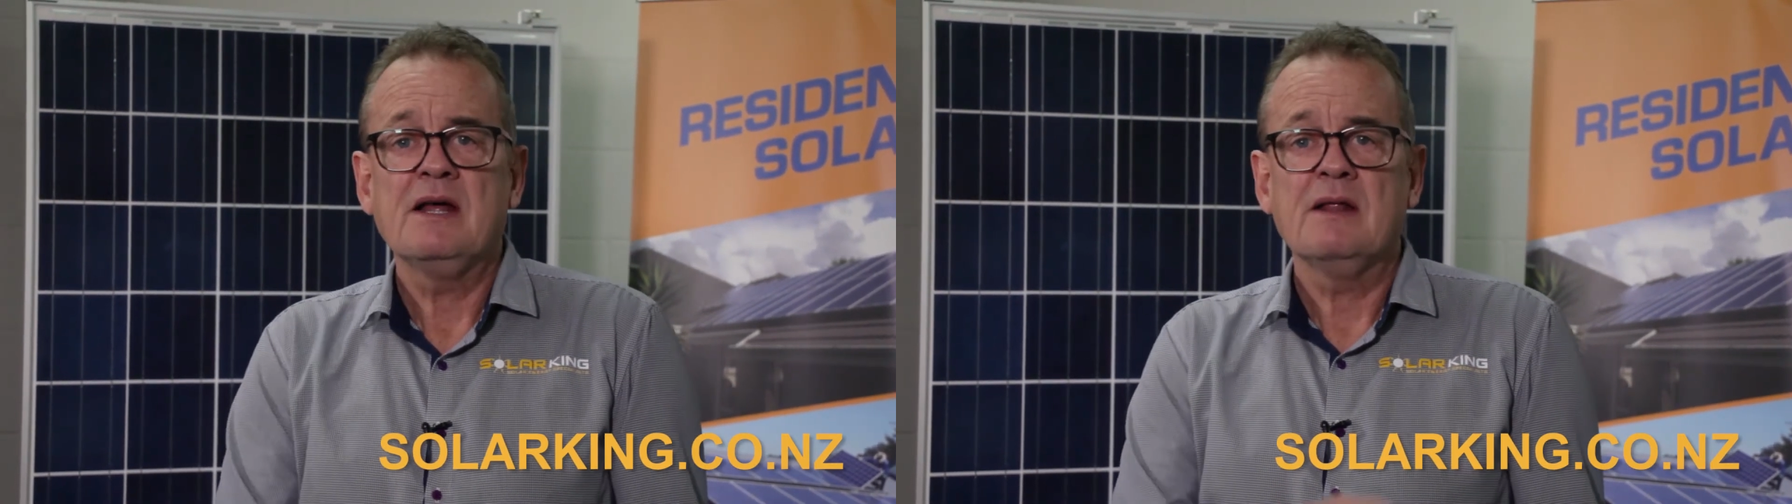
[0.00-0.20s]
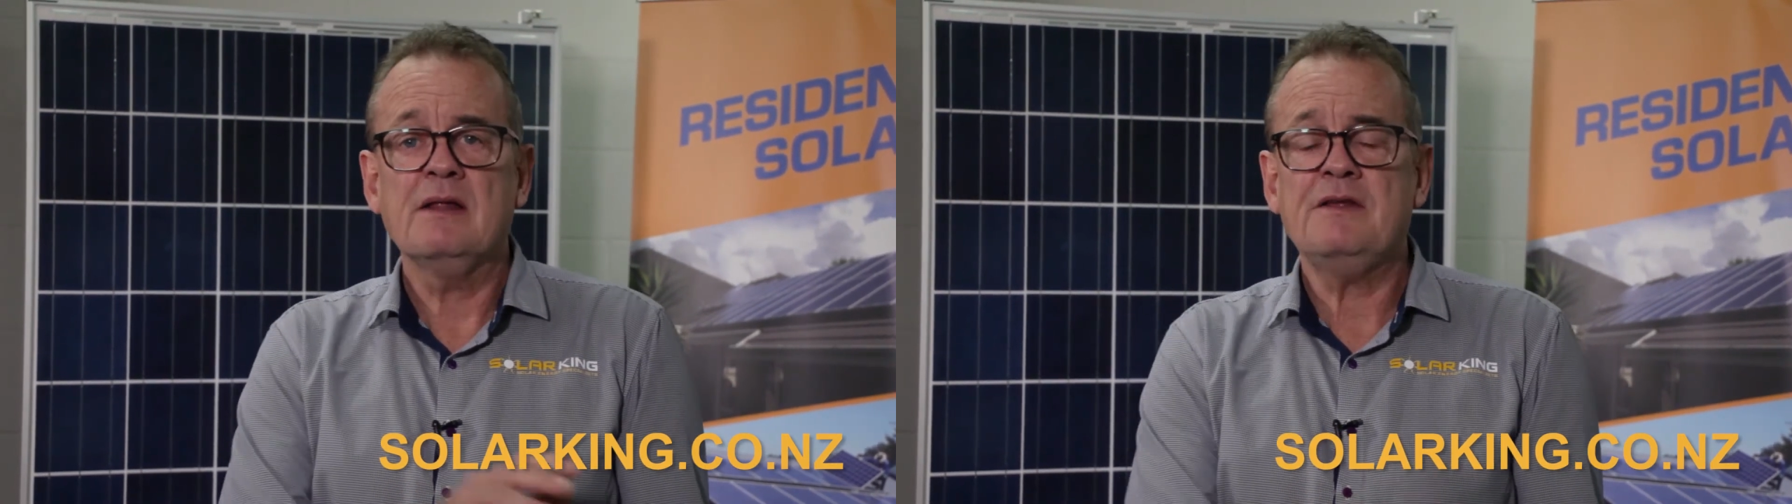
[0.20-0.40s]

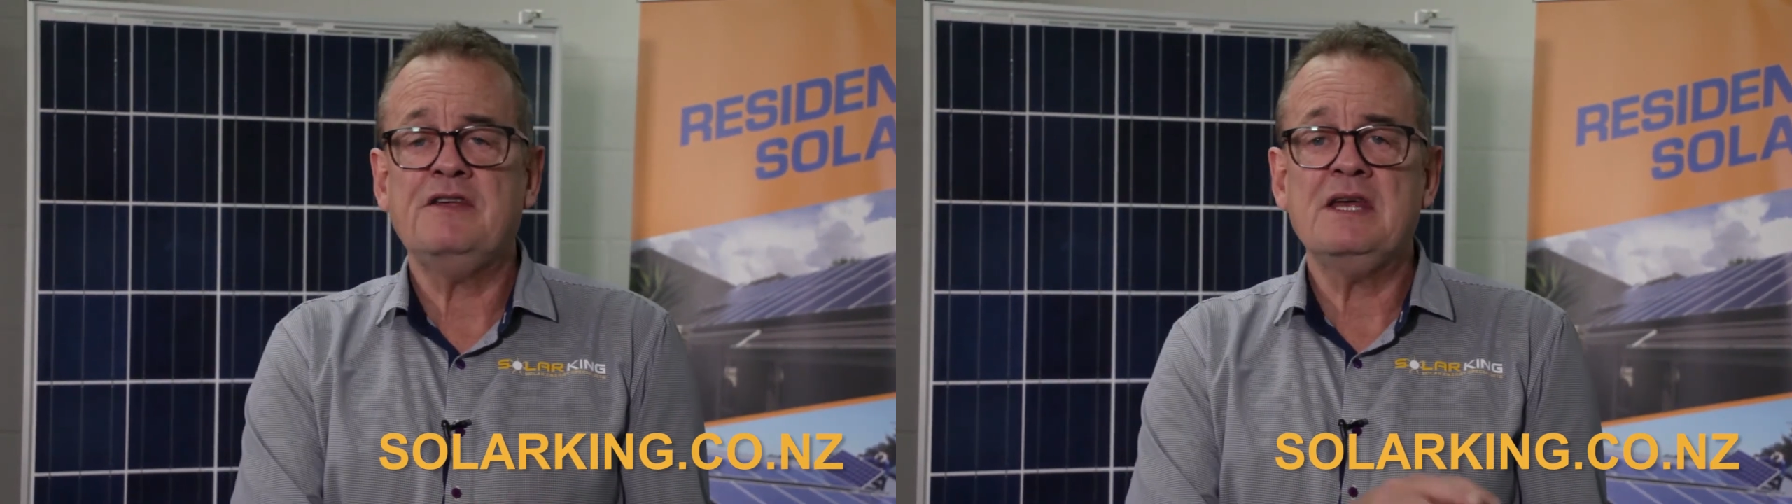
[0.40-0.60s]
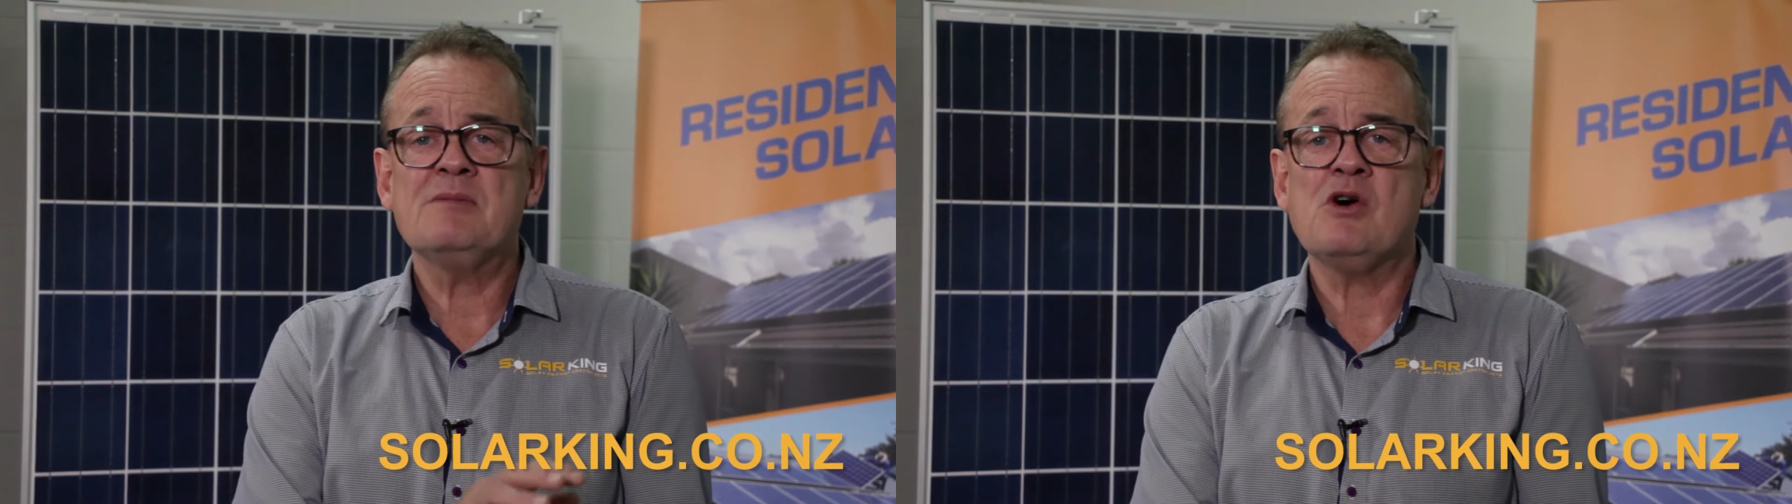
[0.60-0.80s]

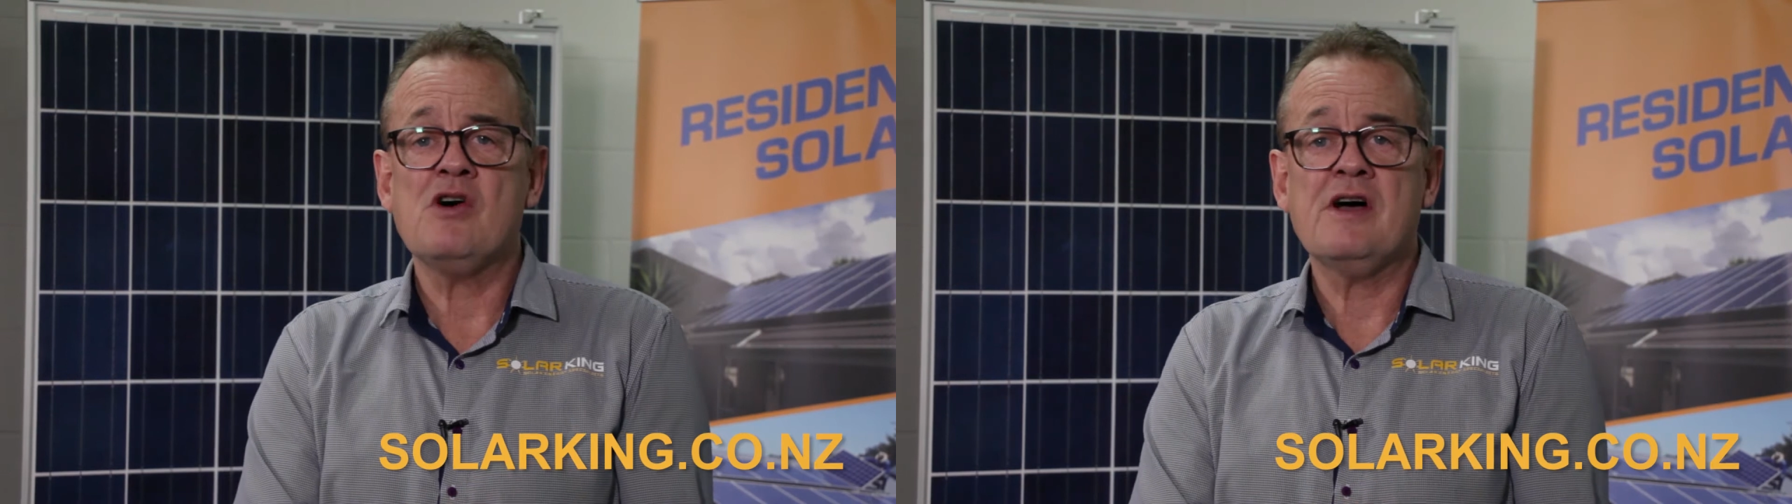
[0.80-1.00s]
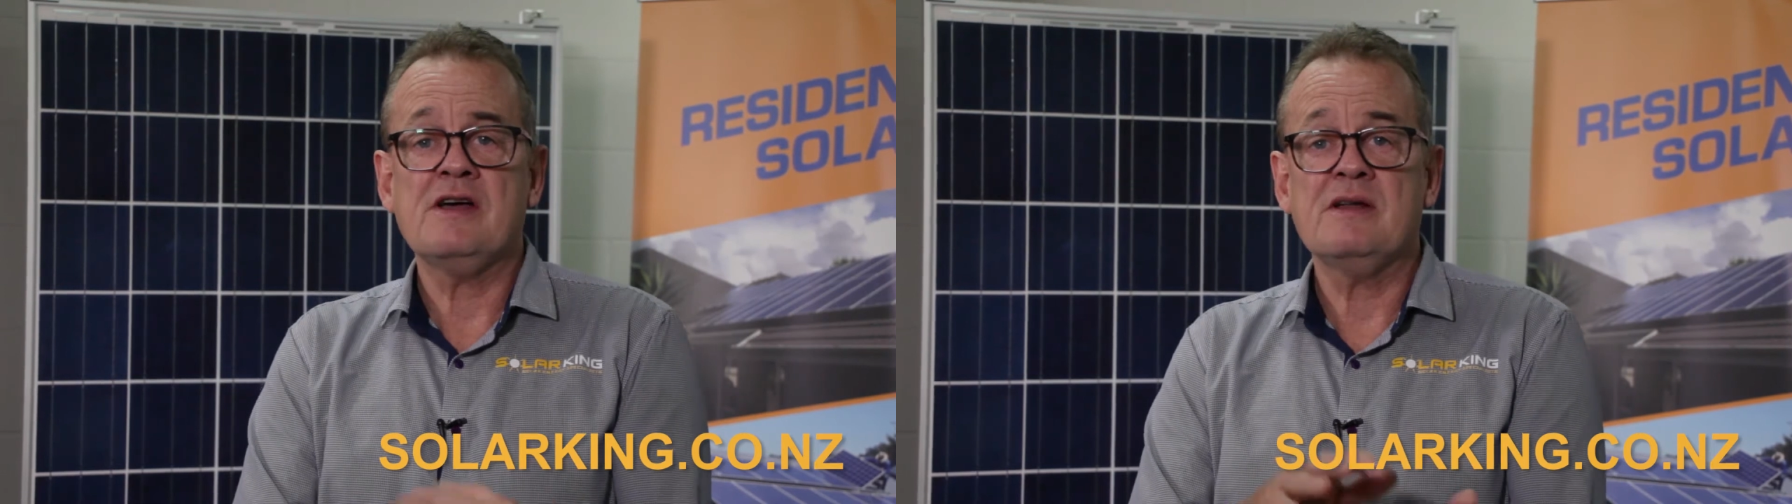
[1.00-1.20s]
lithium
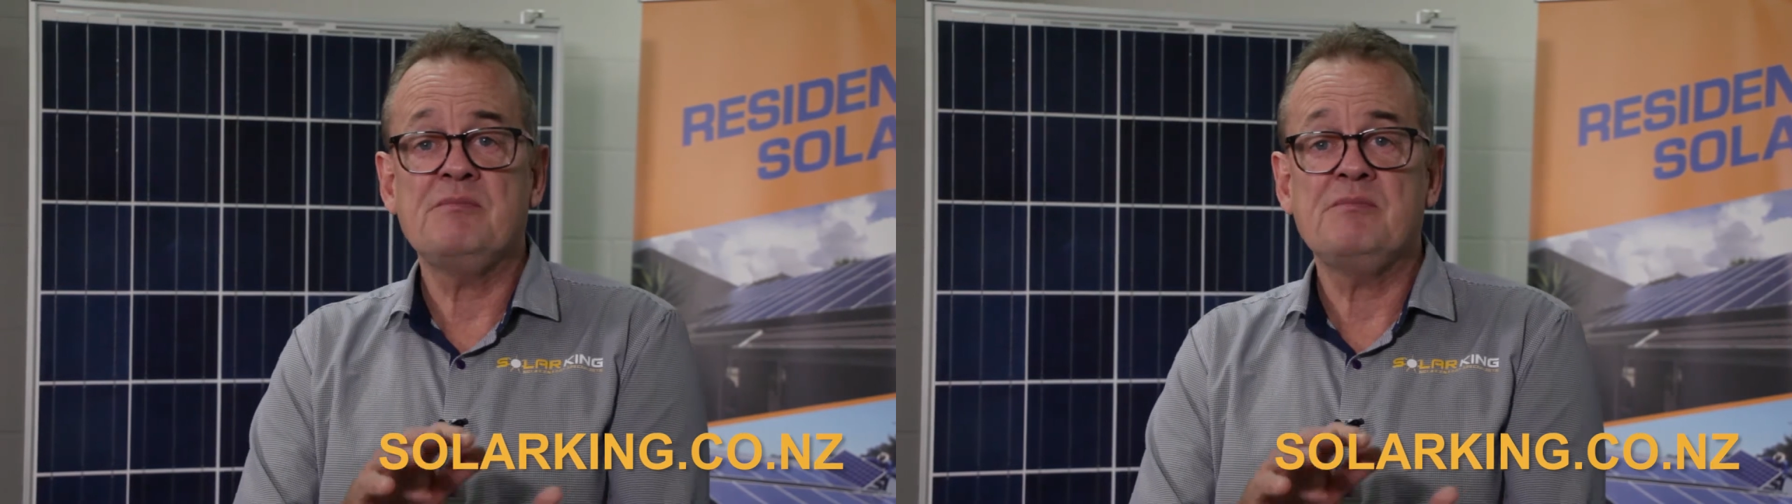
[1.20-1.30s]
ion